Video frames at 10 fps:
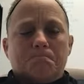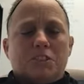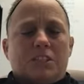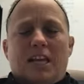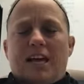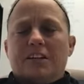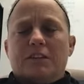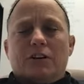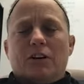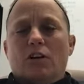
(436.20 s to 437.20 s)
just a lot of
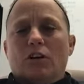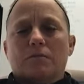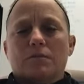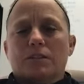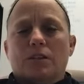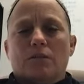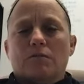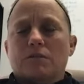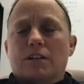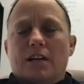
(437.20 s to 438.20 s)
different arms, you know,
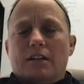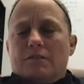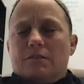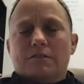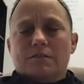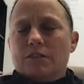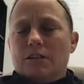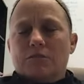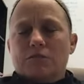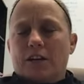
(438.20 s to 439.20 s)
kind of, you
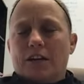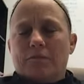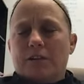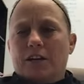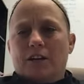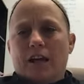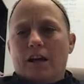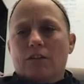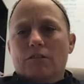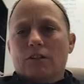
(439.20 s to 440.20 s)
know, trying to figure it
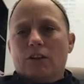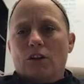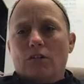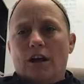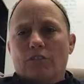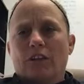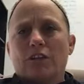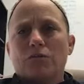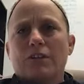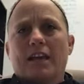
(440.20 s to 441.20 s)
out. You know, I really
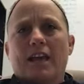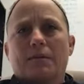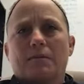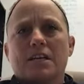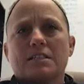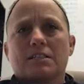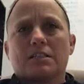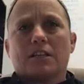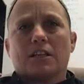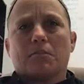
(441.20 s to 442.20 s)
do think Alan Rasko is
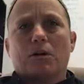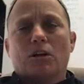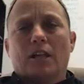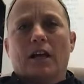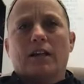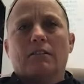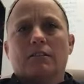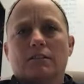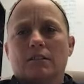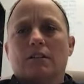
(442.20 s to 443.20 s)
going to get the ball a lot.
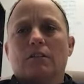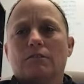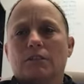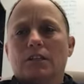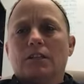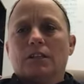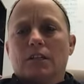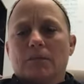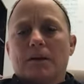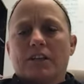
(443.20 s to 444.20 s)
You know,
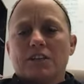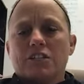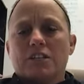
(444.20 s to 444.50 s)
her and